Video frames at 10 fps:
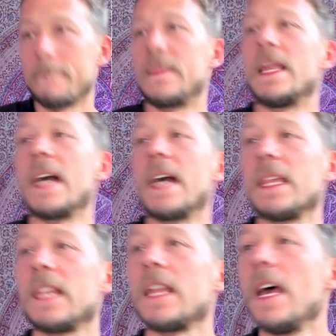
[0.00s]

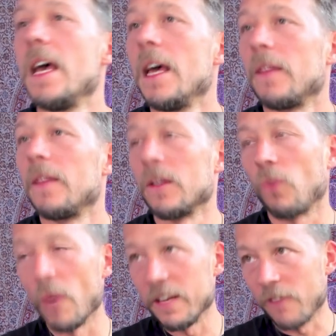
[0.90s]
Nice. Then
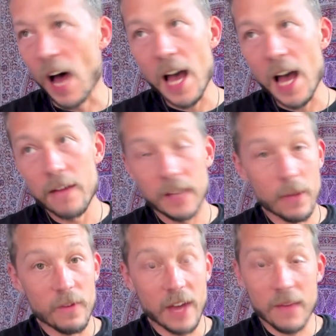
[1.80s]
25, again,
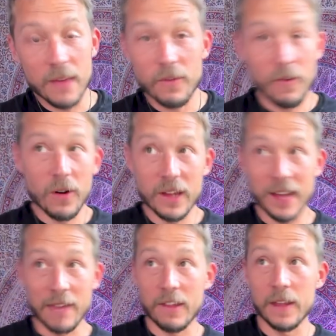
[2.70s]
we've already
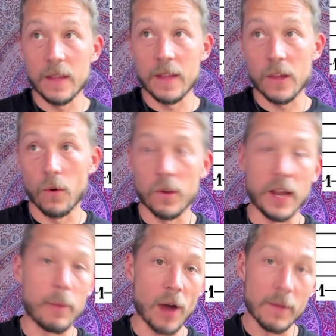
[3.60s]
kind of seen these chords.
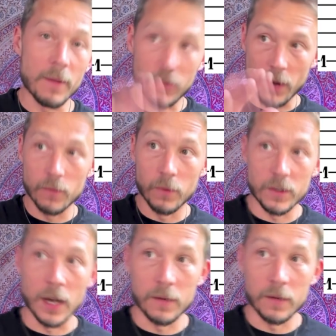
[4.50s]
And I promise right when we're
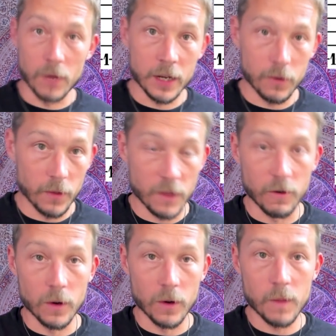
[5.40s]
done running through this
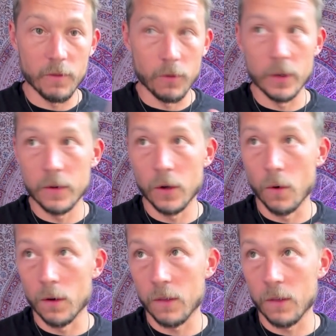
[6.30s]
verse, before we do the
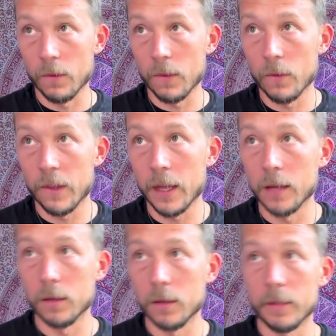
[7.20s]
chorus, we'll sing
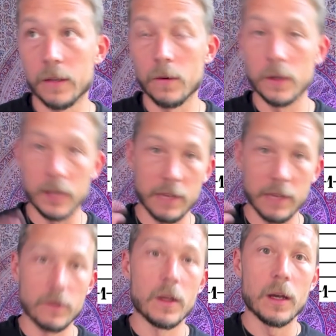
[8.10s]
a little bit to it to give
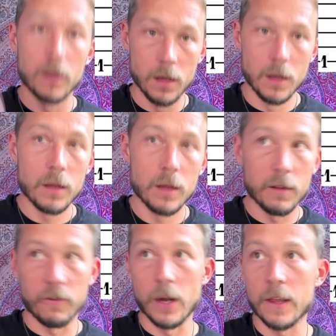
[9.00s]
you the
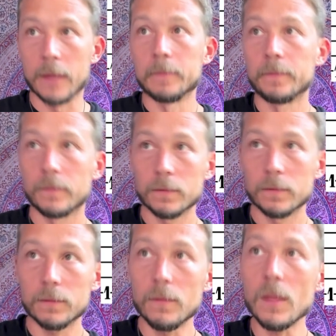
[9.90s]
phrasing.
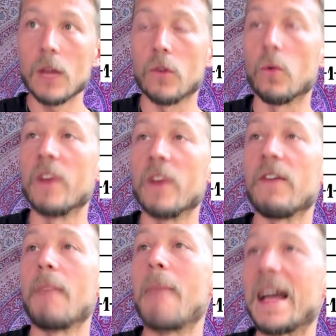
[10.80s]
So
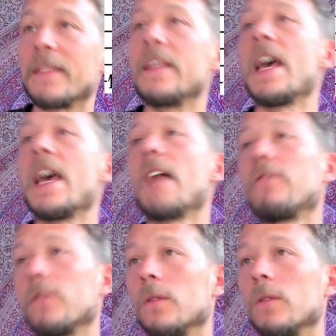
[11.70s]
25, back to the F.